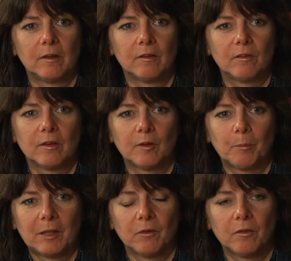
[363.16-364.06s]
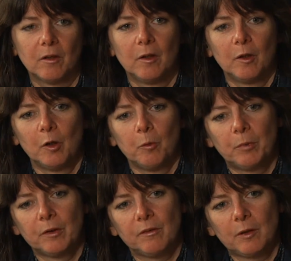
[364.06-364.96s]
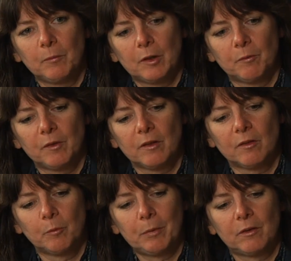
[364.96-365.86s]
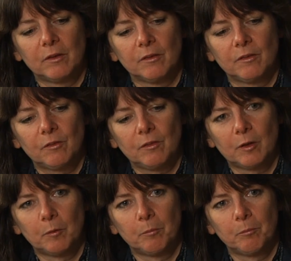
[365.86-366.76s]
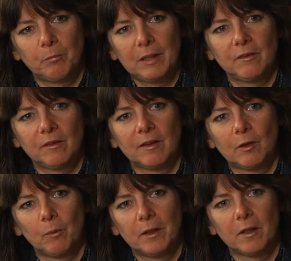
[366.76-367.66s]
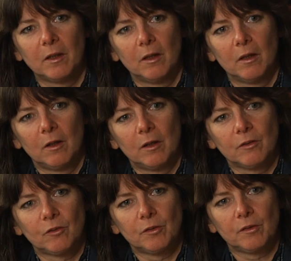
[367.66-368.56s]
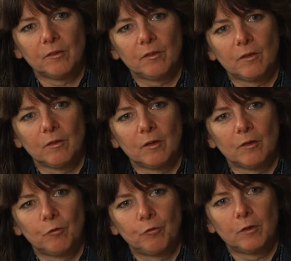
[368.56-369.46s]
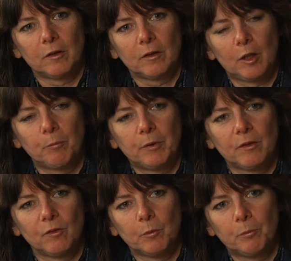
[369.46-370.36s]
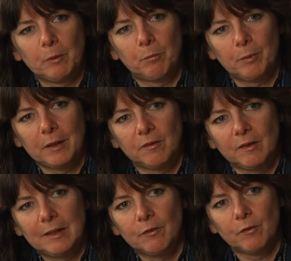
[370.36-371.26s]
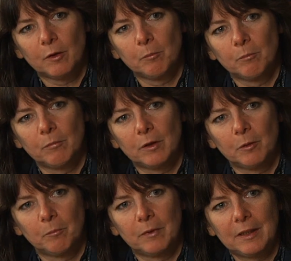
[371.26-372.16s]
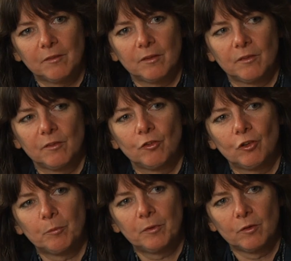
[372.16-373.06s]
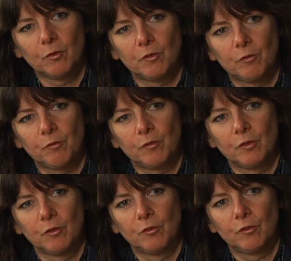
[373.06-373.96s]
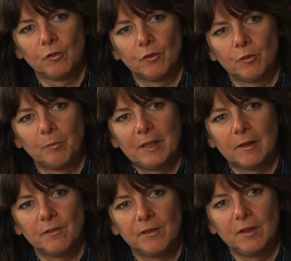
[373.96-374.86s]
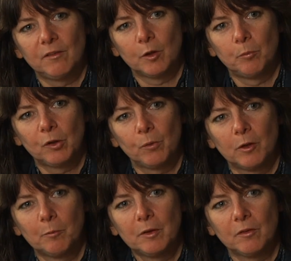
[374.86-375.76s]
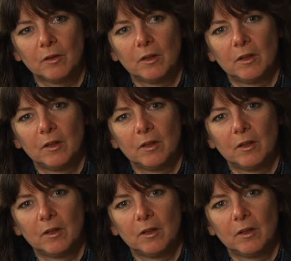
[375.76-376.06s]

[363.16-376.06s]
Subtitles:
is about. But sometimes there are barriers placed in their way as a result of companies not being prepared to give them access to ships in order to meet their sea time requirements.